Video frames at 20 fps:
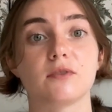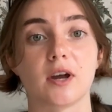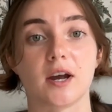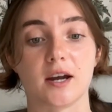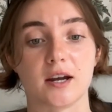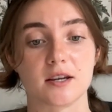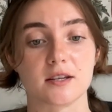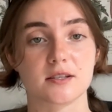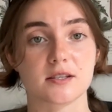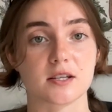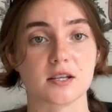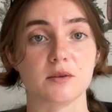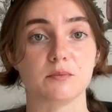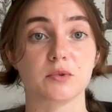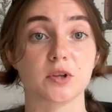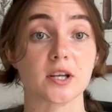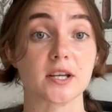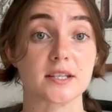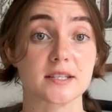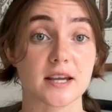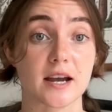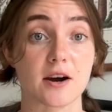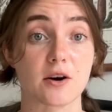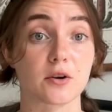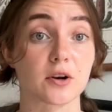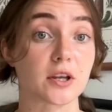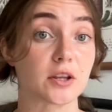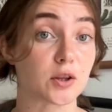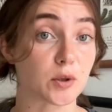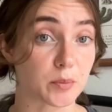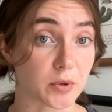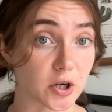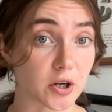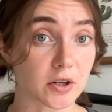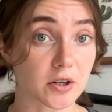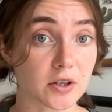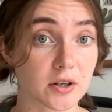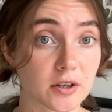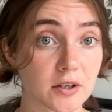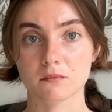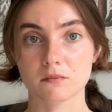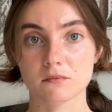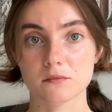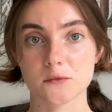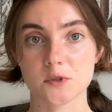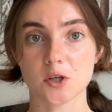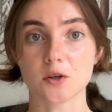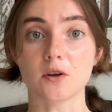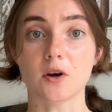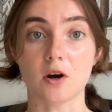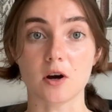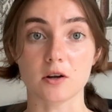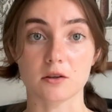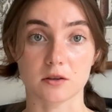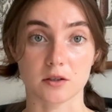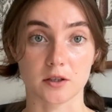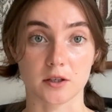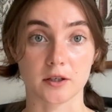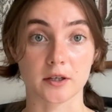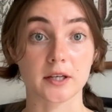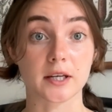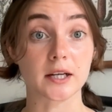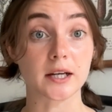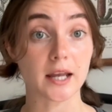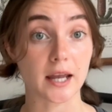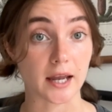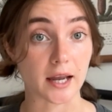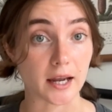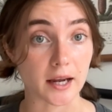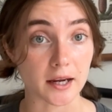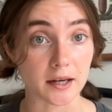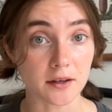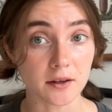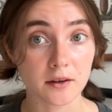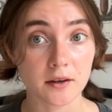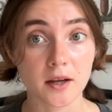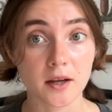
as it plays out in the book. So the author, Kincaid,